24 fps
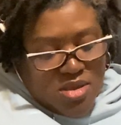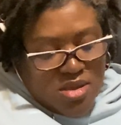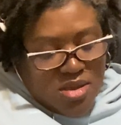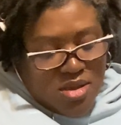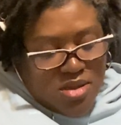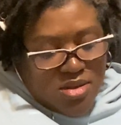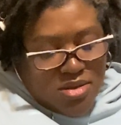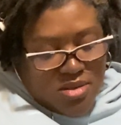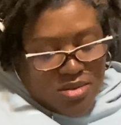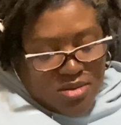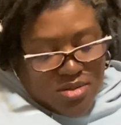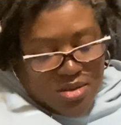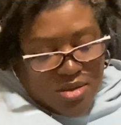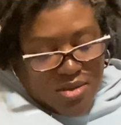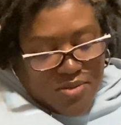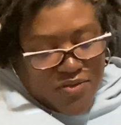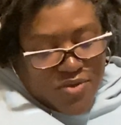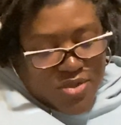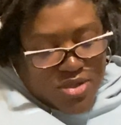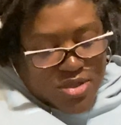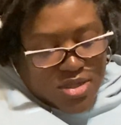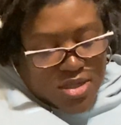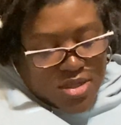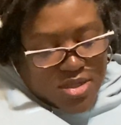I don't know if
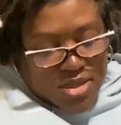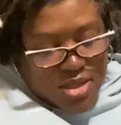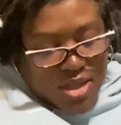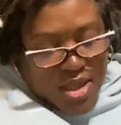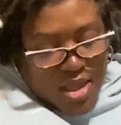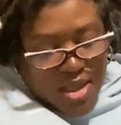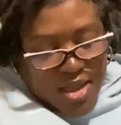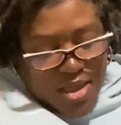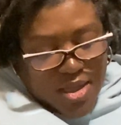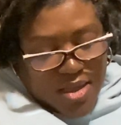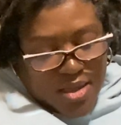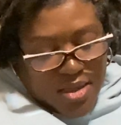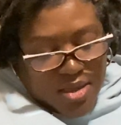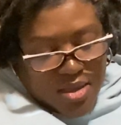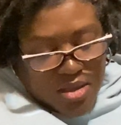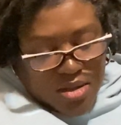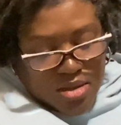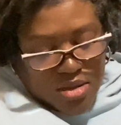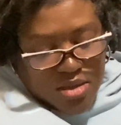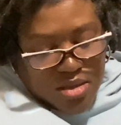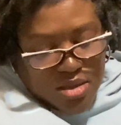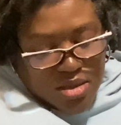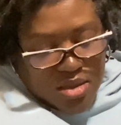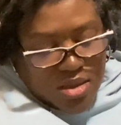it's a tag
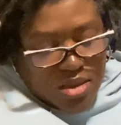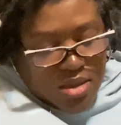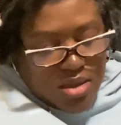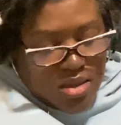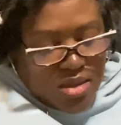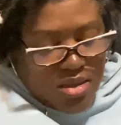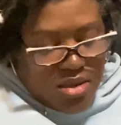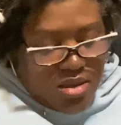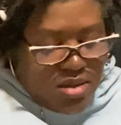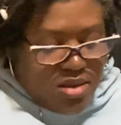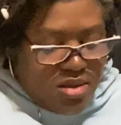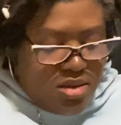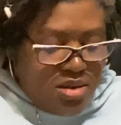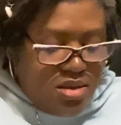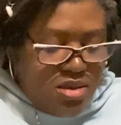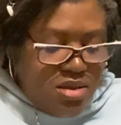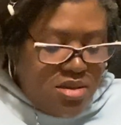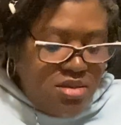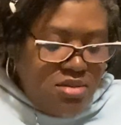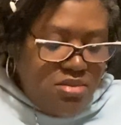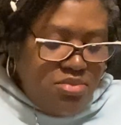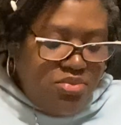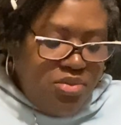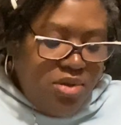in here.
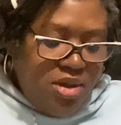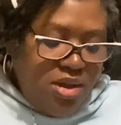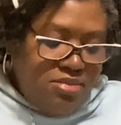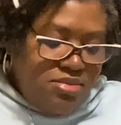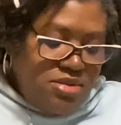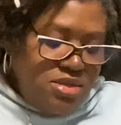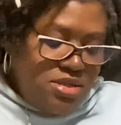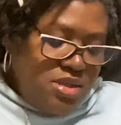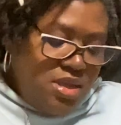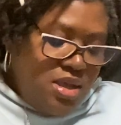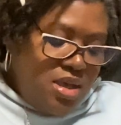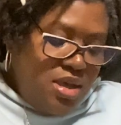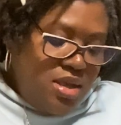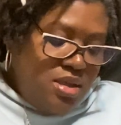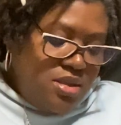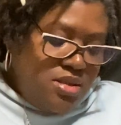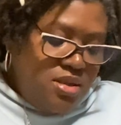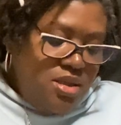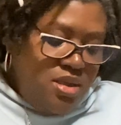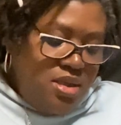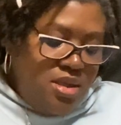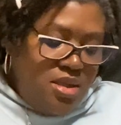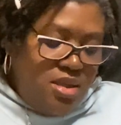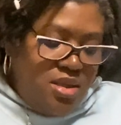Probably not.
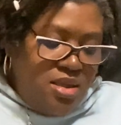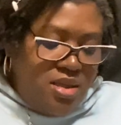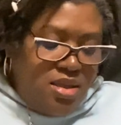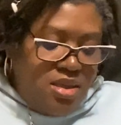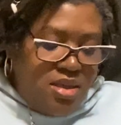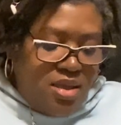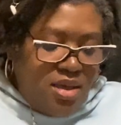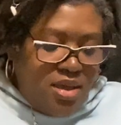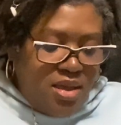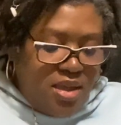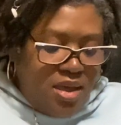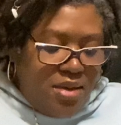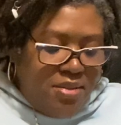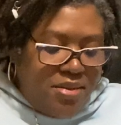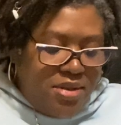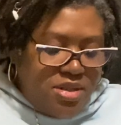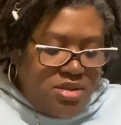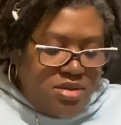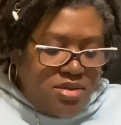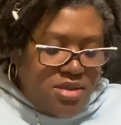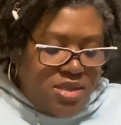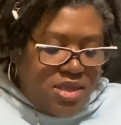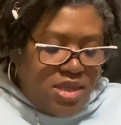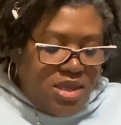I got my
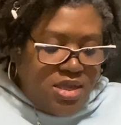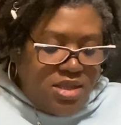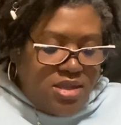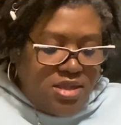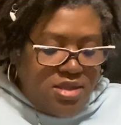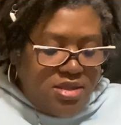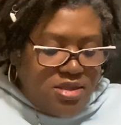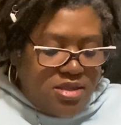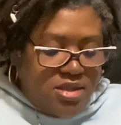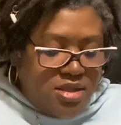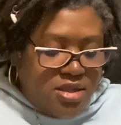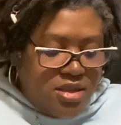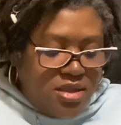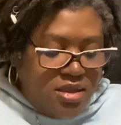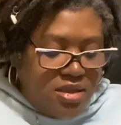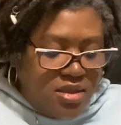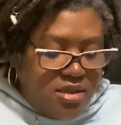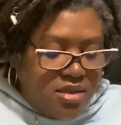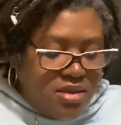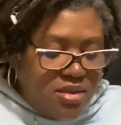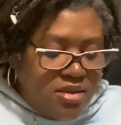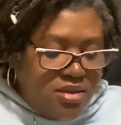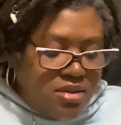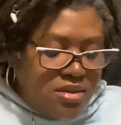little candies in
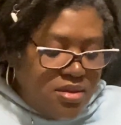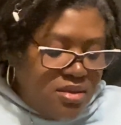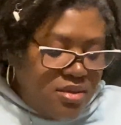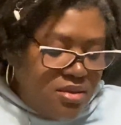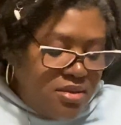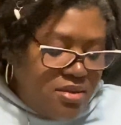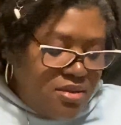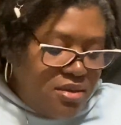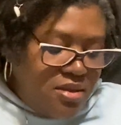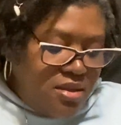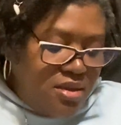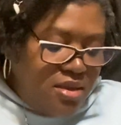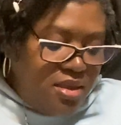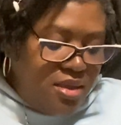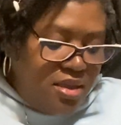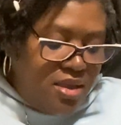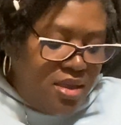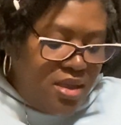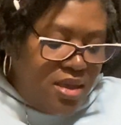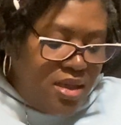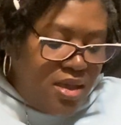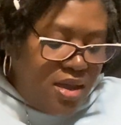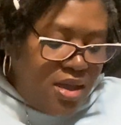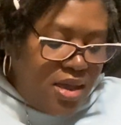here.
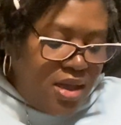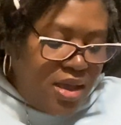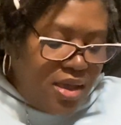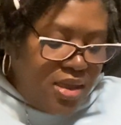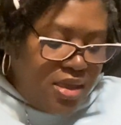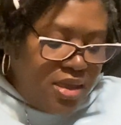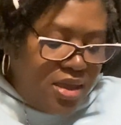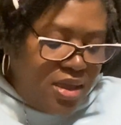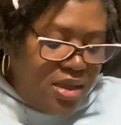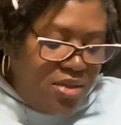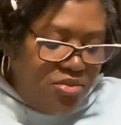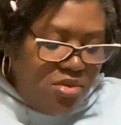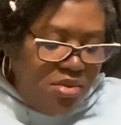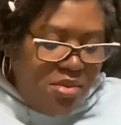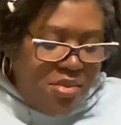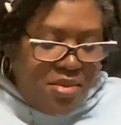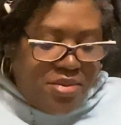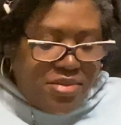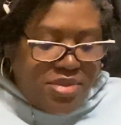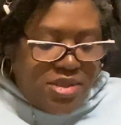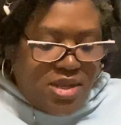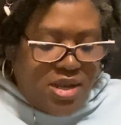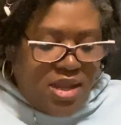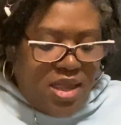I can't
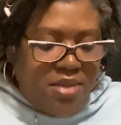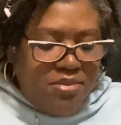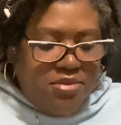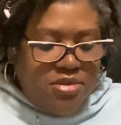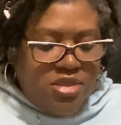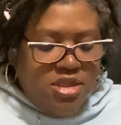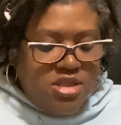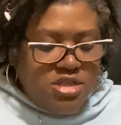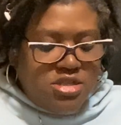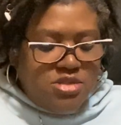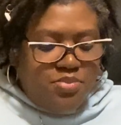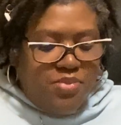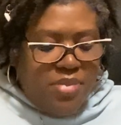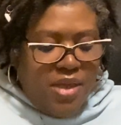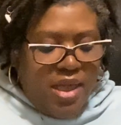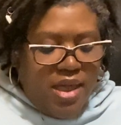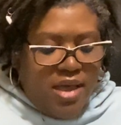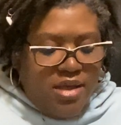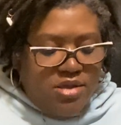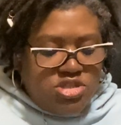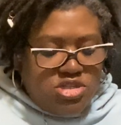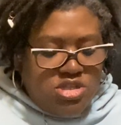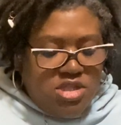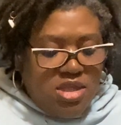remember the name of this
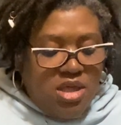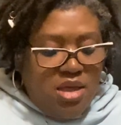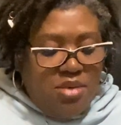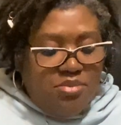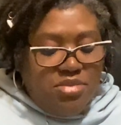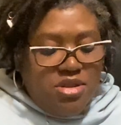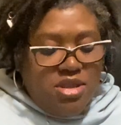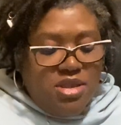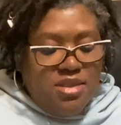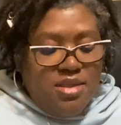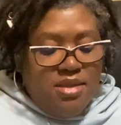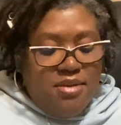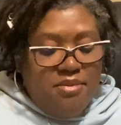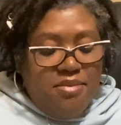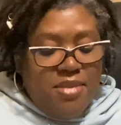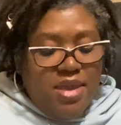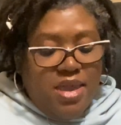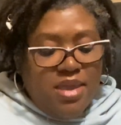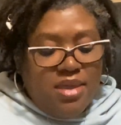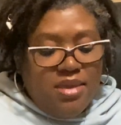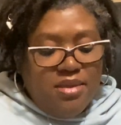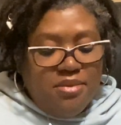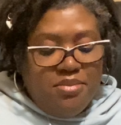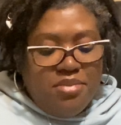pouch, the company that
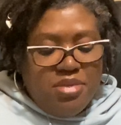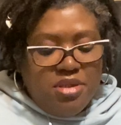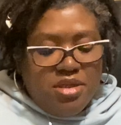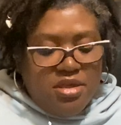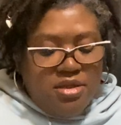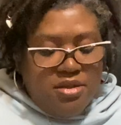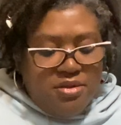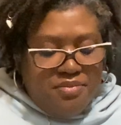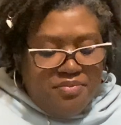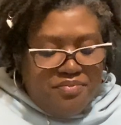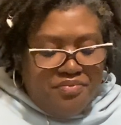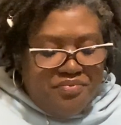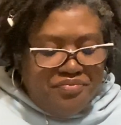make it, but